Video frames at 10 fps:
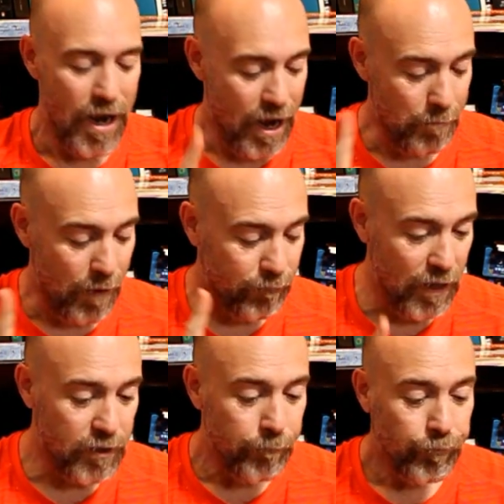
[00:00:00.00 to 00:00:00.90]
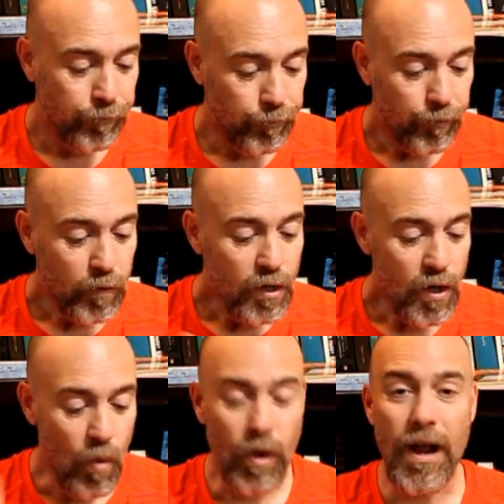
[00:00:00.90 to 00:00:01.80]
And my friends,
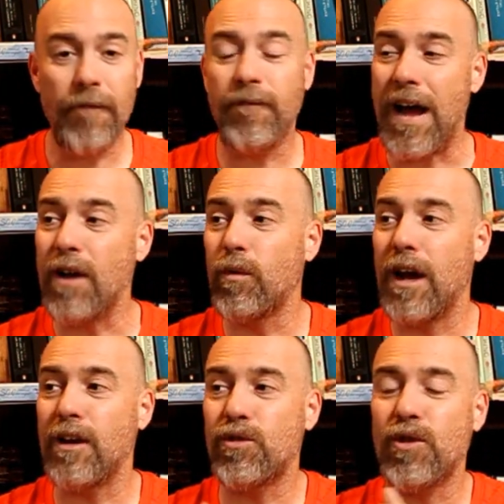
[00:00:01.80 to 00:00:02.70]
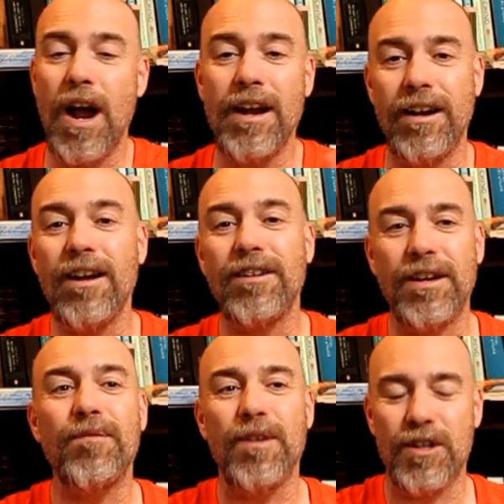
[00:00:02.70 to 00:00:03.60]
what I found when I was trying their
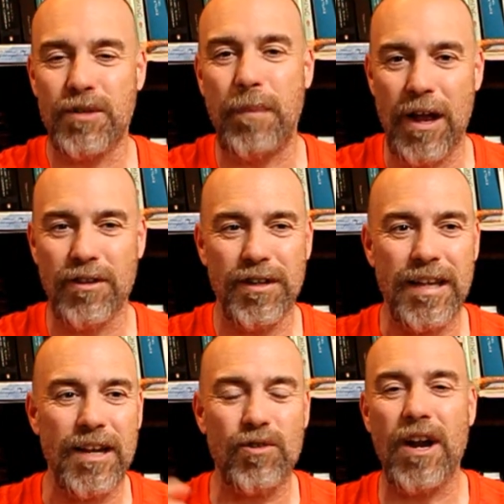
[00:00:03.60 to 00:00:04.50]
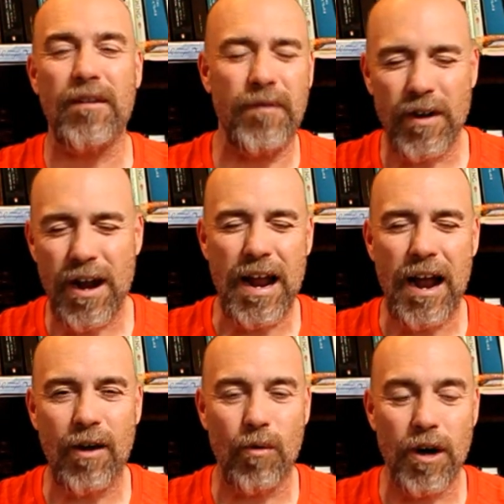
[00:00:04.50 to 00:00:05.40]
different spells and things, trying to figure out
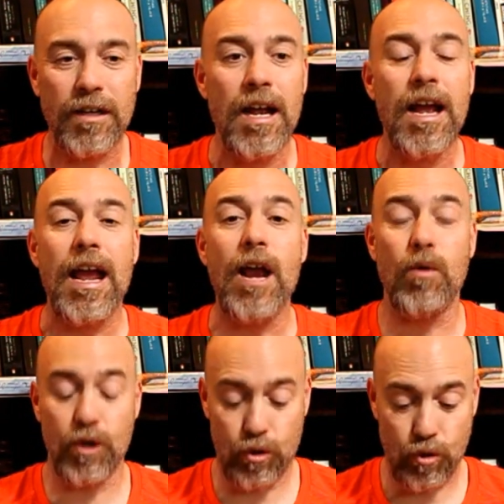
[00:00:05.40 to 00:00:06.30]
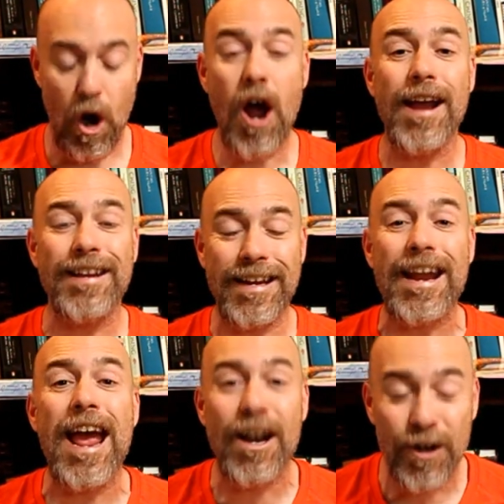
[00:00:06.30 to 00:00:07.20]
how it worked, it was drawing the
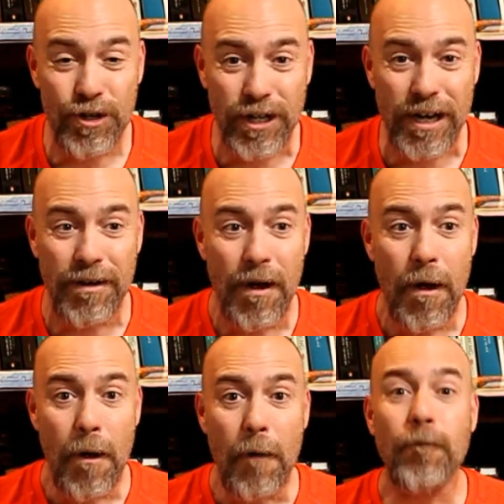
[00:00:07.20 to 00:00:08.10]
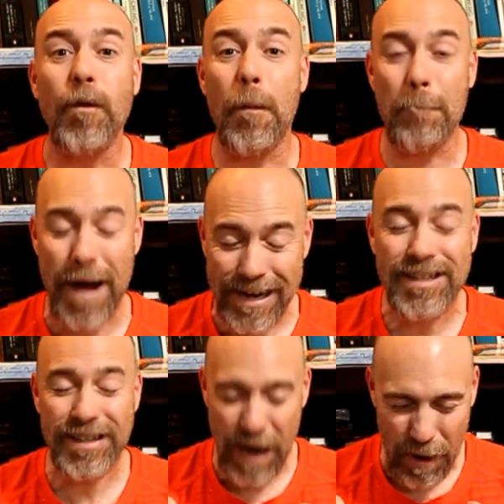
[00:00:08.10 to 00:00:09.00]
energy from
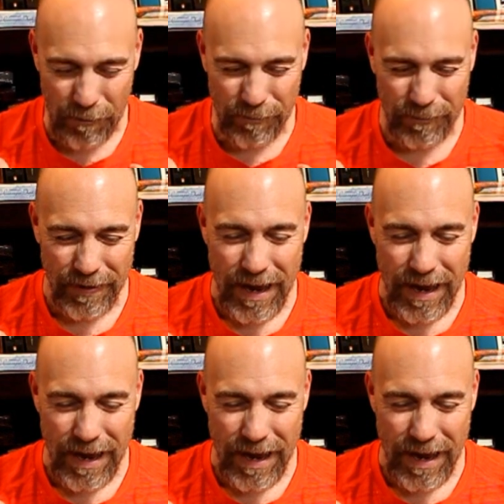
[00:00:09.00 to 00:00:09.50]
myself.